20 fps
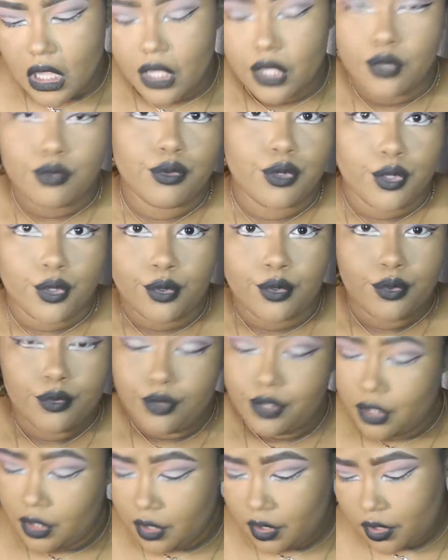you know,
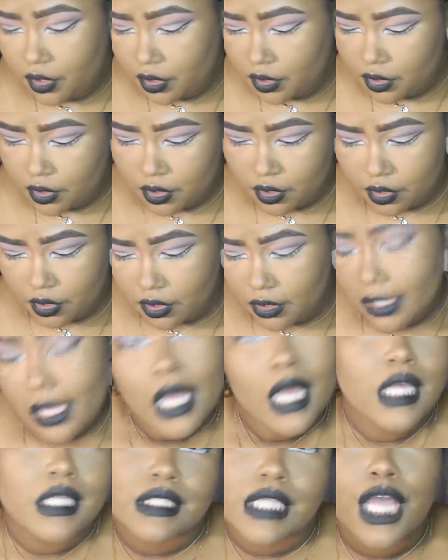
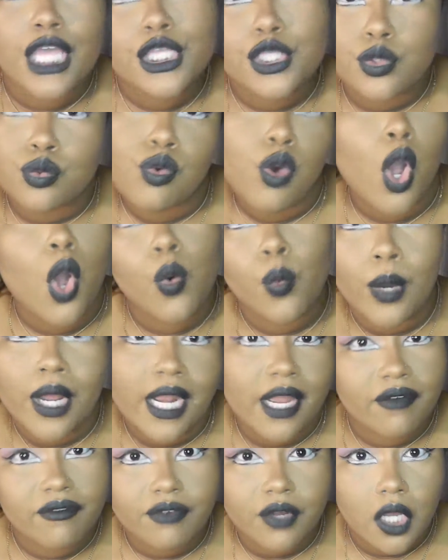they're cute or
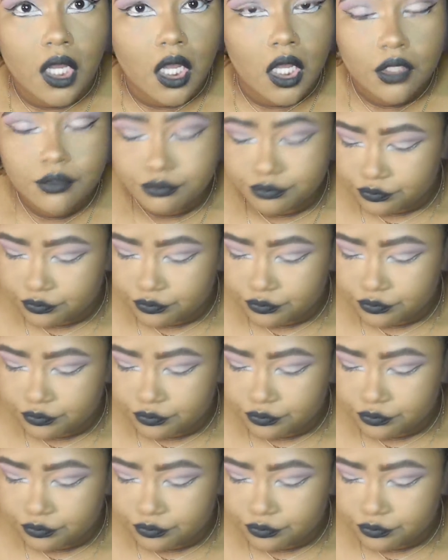whatever.